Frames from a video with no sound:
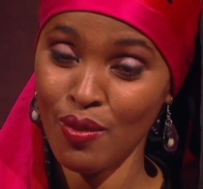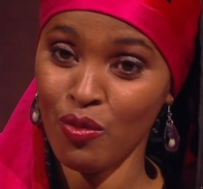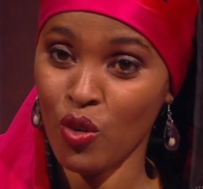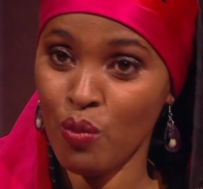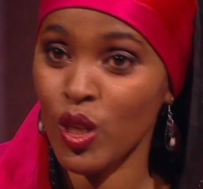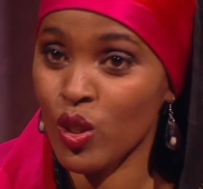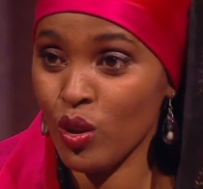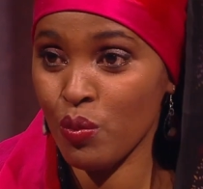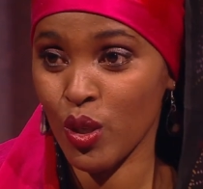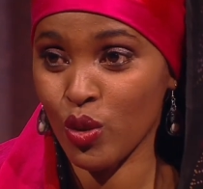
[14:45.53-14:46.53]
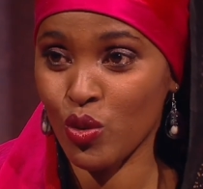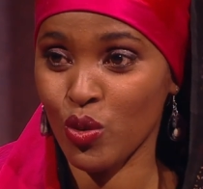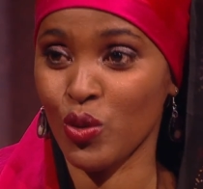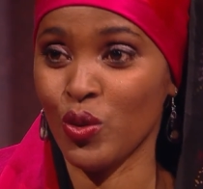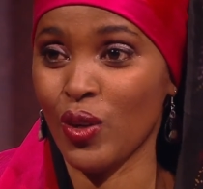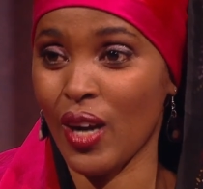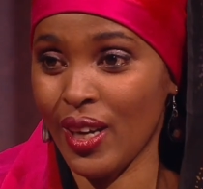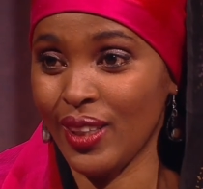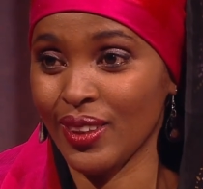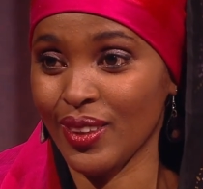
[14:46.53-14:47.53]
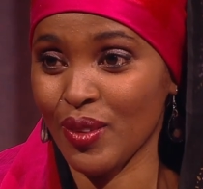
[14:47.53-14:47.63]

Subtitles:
From Ethiopia to Ireland.